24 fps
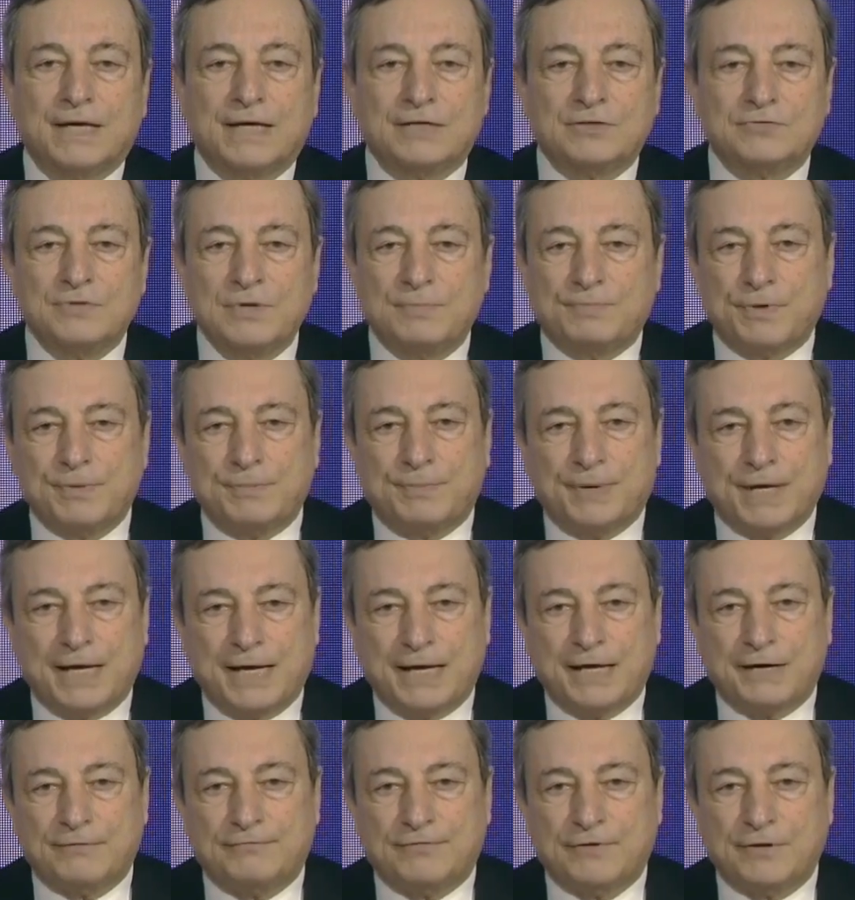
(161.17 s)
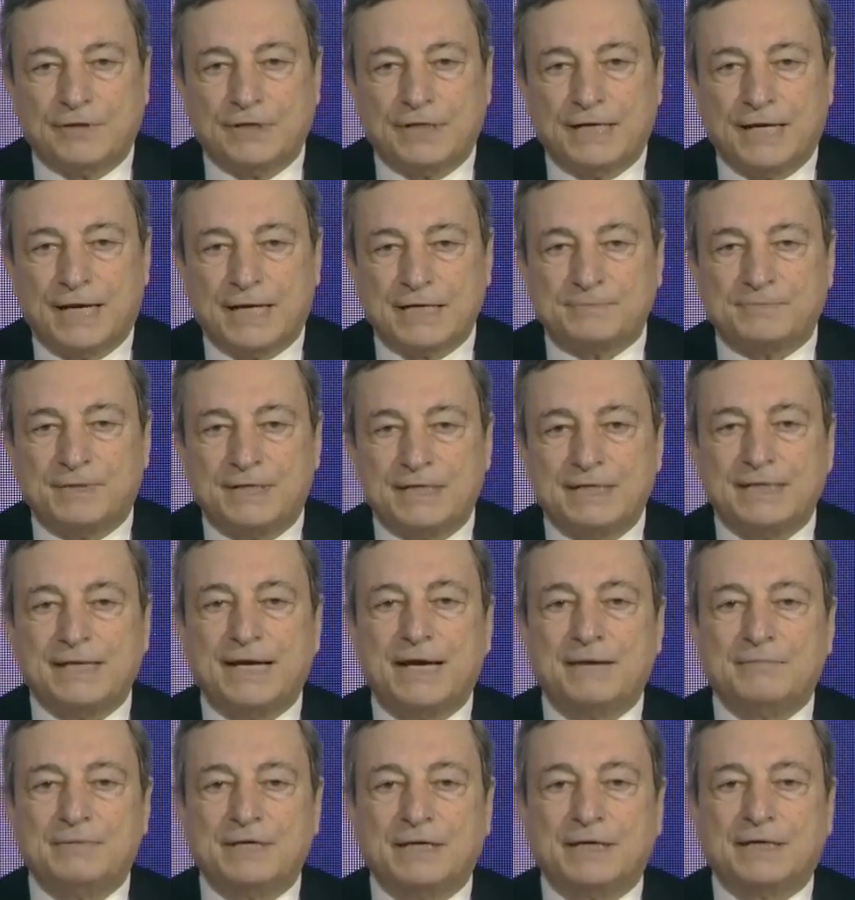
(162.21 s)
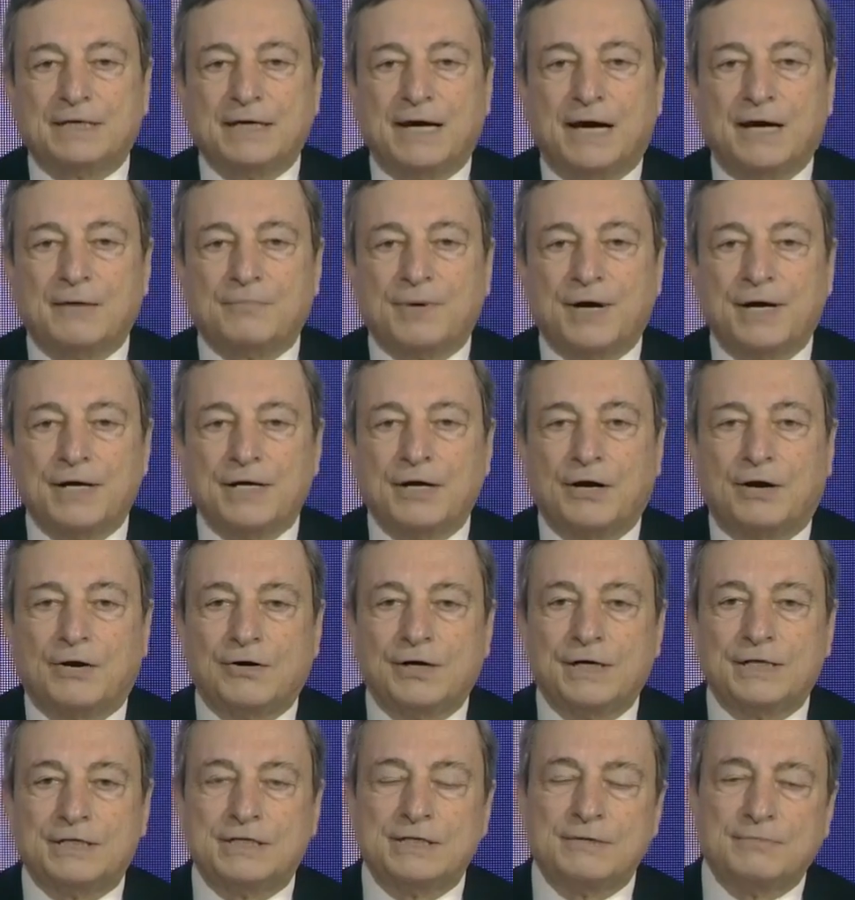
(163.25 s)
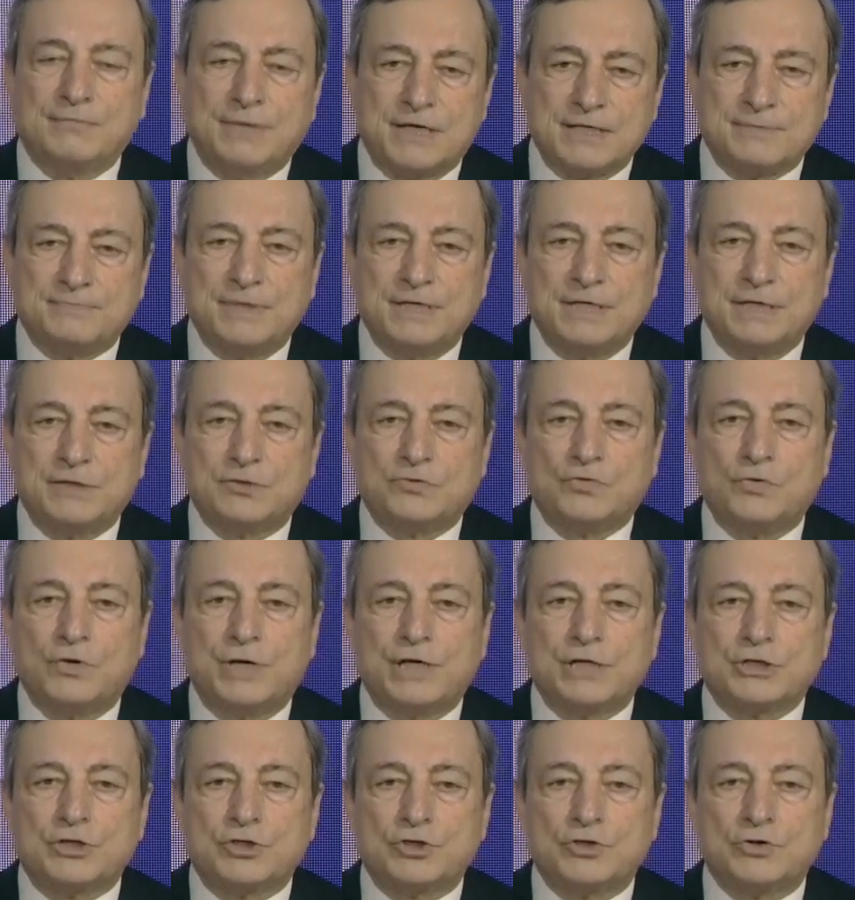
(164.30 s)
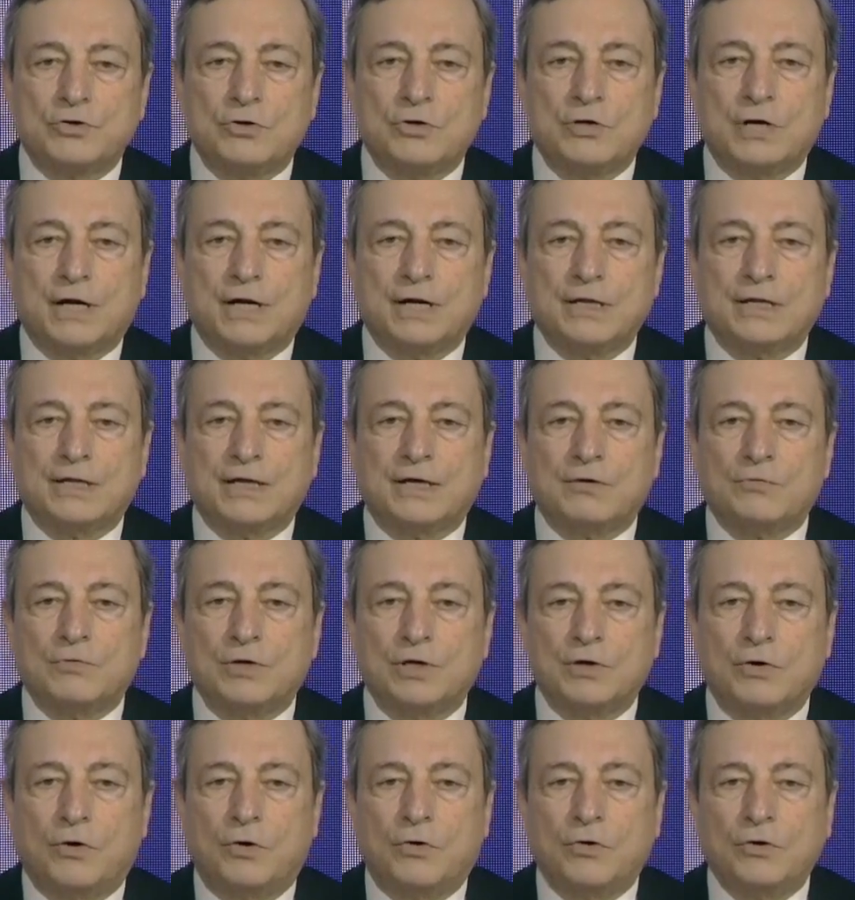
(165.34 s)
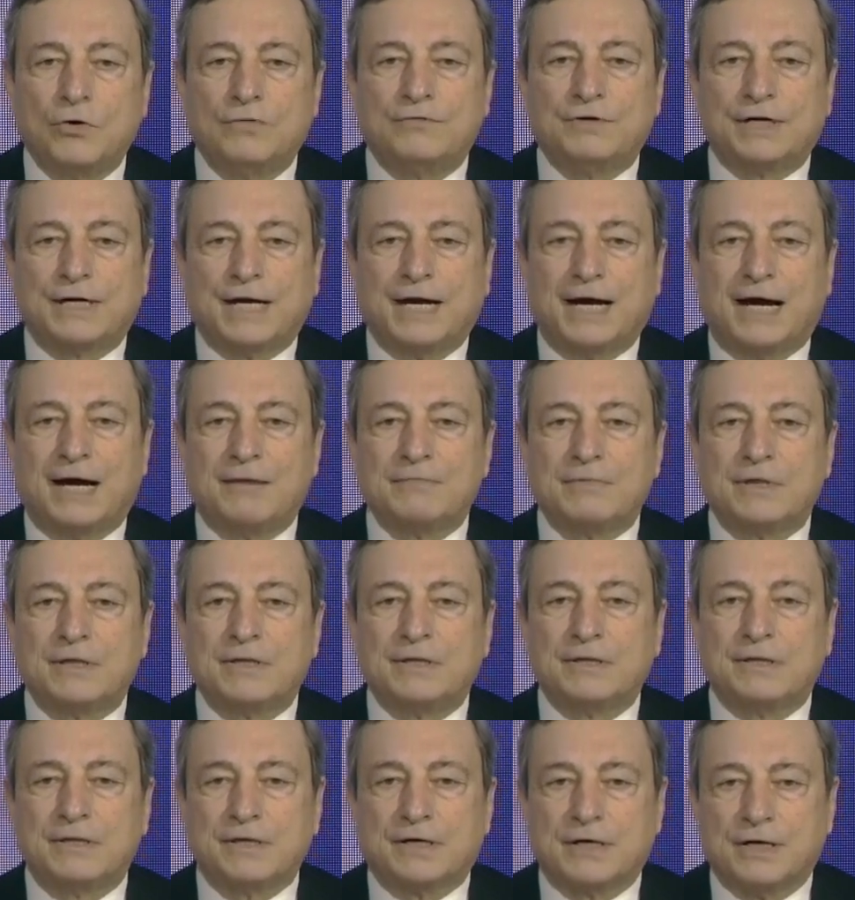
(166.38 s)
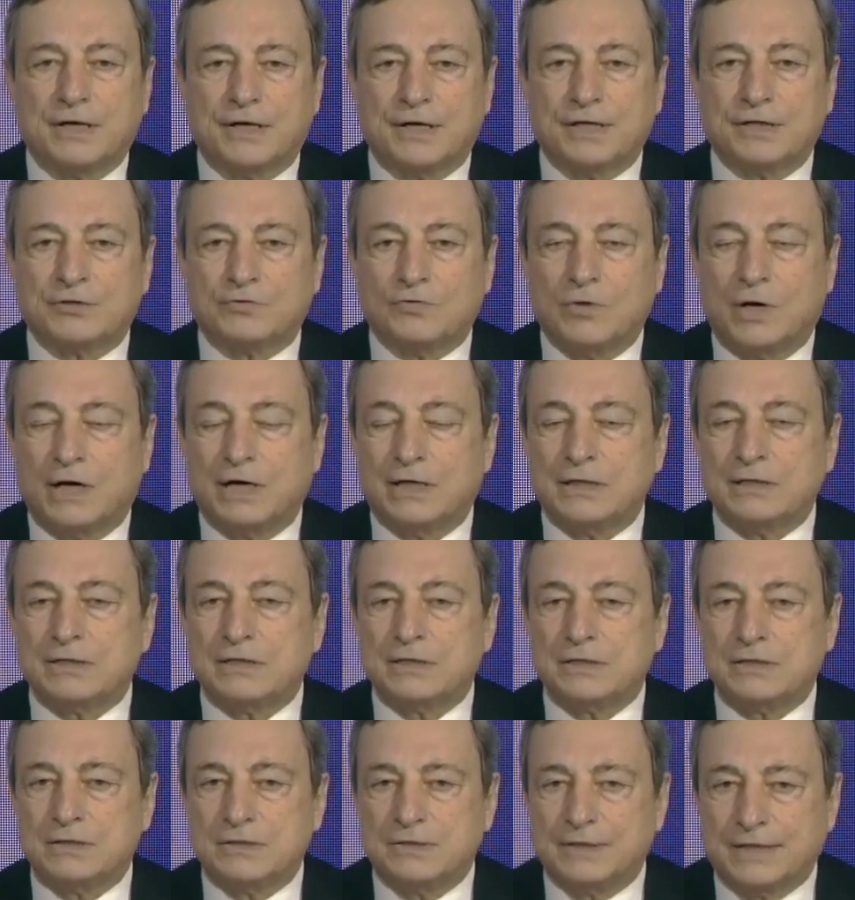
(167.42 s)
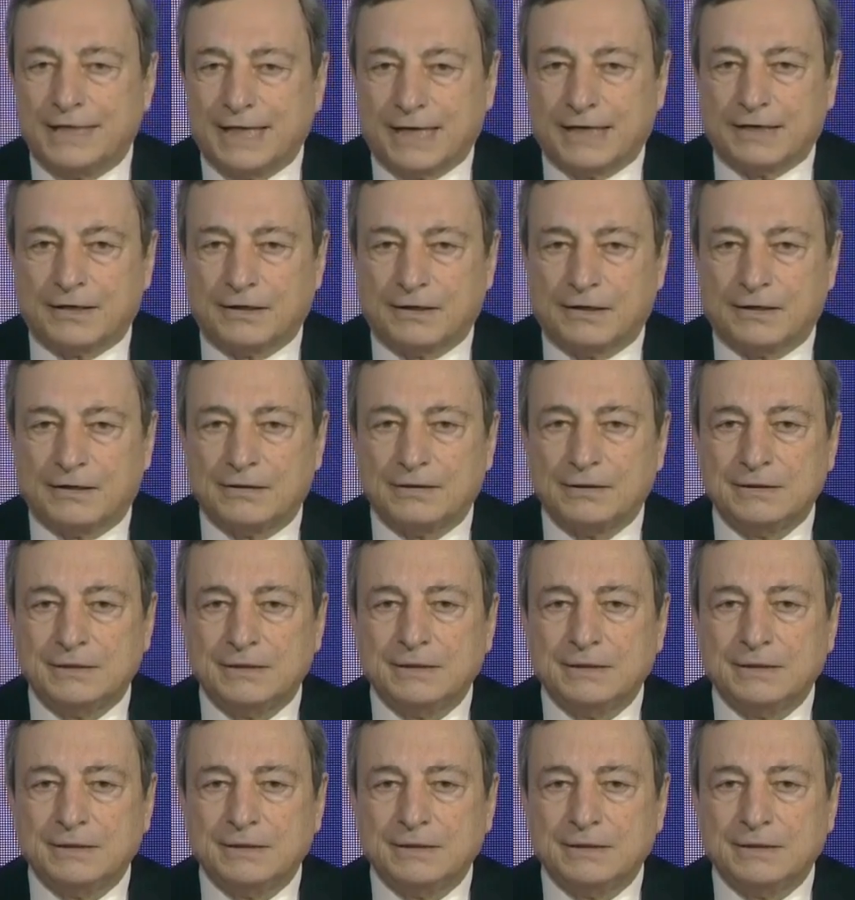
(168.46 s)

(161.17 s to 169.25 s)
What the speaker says: As we prepare for the next pandemic, our priority must be to ensure that we all overcome the current one together.